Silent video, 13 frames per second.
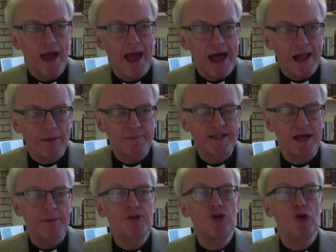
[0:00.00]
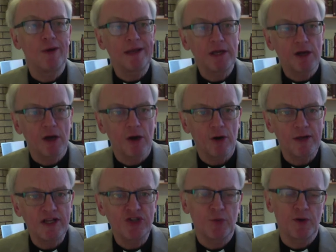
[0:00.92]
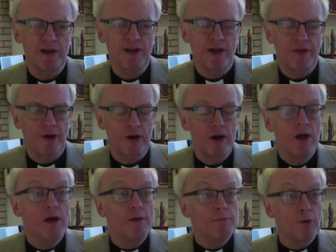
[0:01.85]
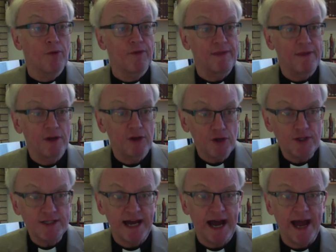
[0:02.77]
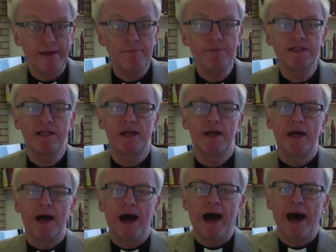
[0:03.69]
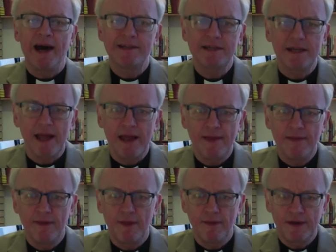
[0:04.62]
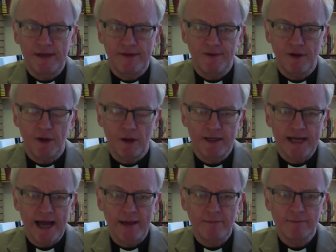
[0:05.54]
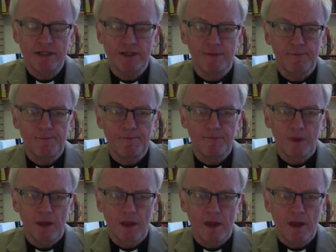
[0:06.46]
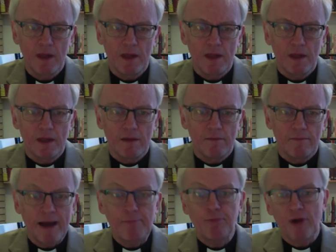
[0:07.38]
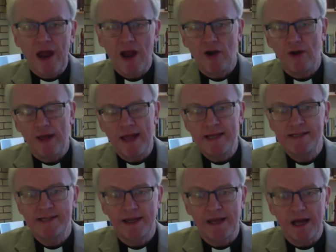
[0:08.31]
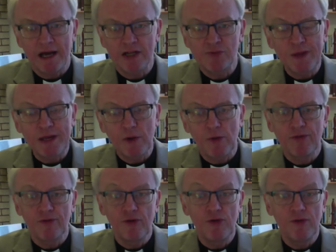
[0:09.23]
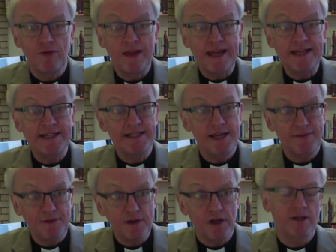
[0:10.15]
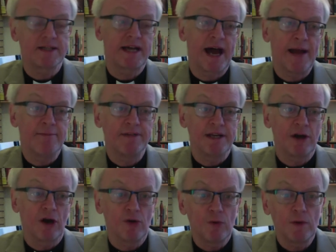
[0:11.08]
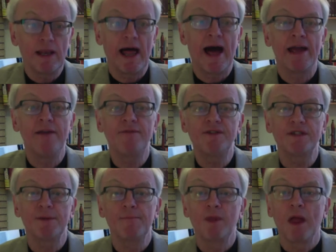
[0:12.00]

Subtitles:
helps them to encourage one another, both in the good times and in the difficult times. My prayer is that as we go through these difficult times in our own lives,